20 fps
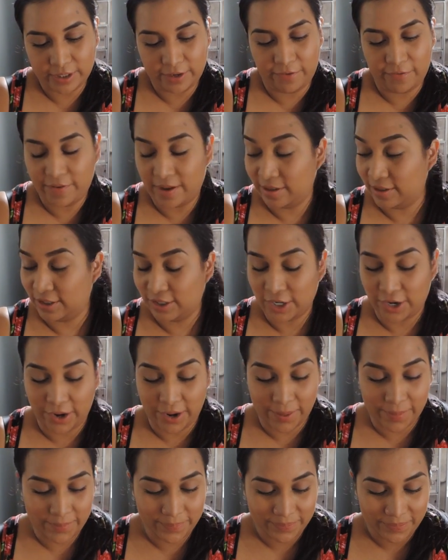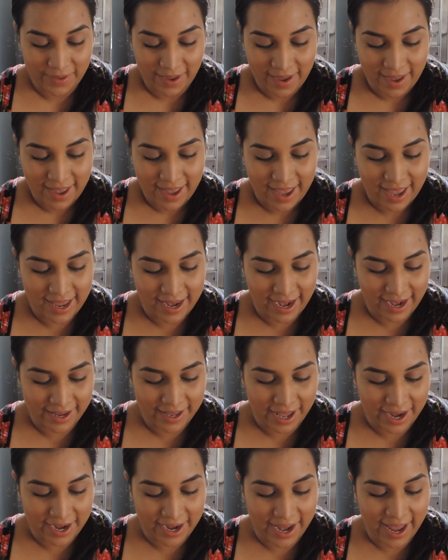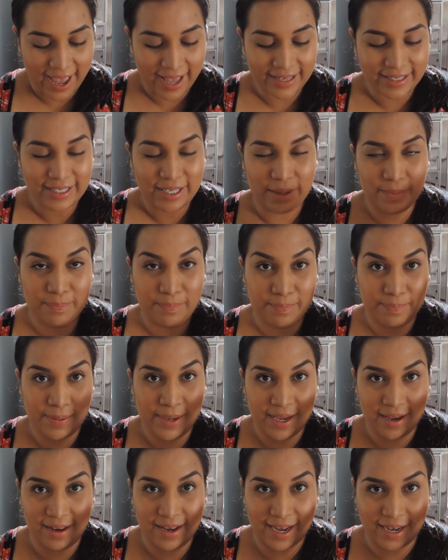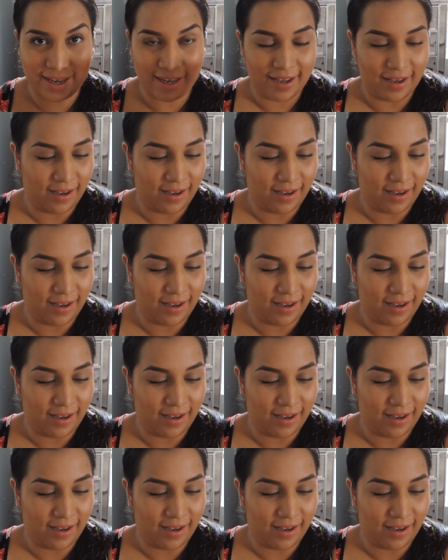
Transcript: Defense Serum. And I got an peel.